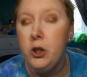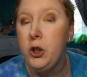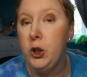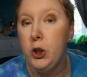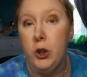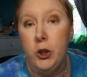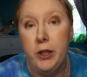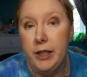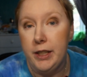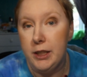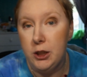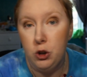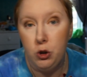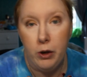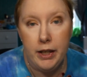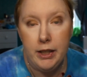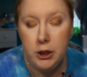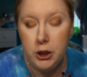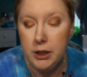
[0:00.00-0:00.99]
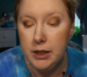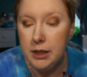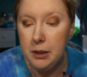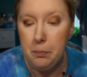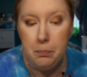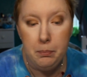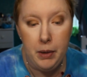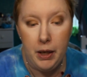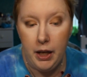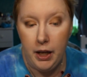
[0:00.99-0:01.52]
Goodness gracious
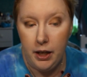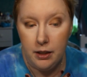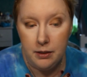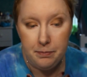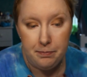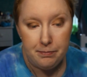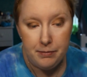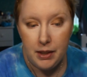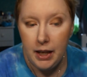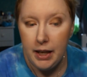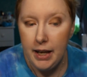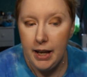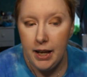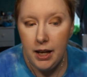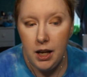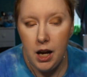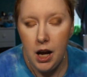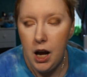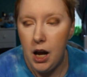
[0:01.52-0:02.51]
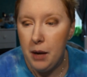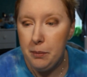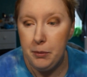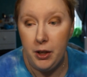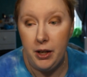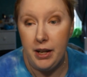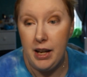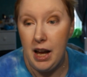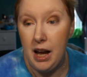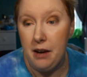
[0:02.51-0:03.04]
me. I'm
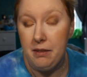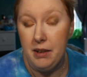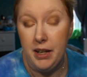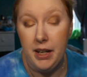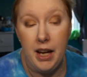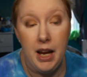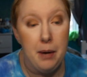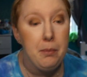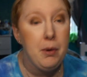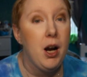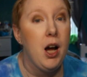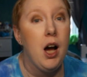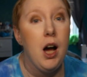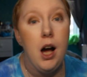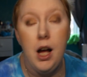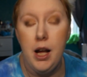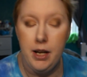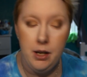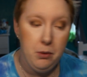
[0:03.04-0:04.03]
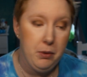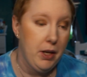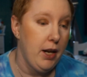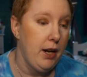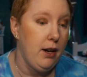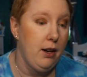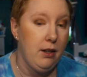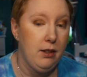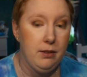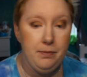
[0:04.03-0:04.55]
gonna cough on camera. I don't
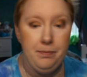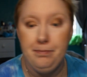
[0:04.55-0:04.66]
care.